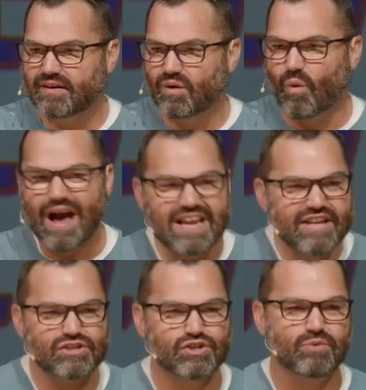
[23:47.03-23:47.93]
Why
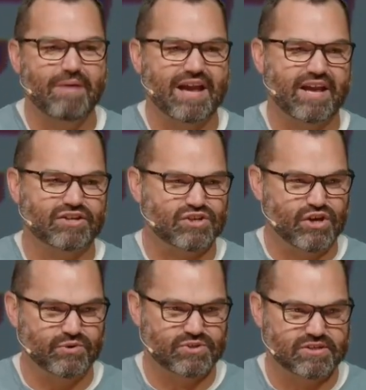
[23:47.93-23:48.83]
didn't you make
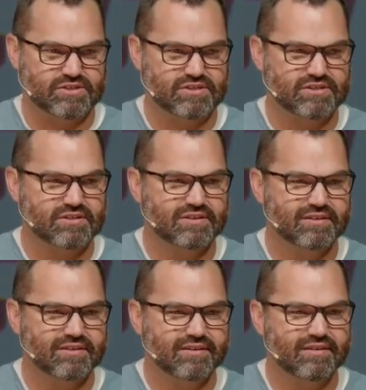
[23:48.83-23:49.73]
excuses?
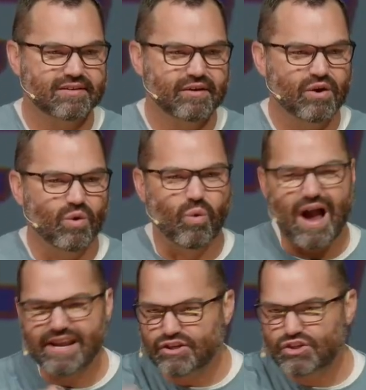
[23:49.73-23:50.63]

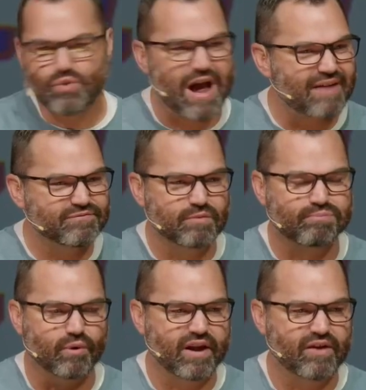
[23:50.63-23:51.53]
Why did you have to
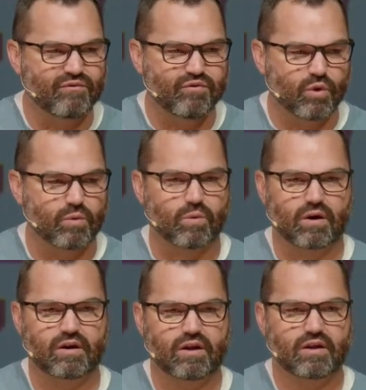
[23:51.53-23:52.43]
bring it forward?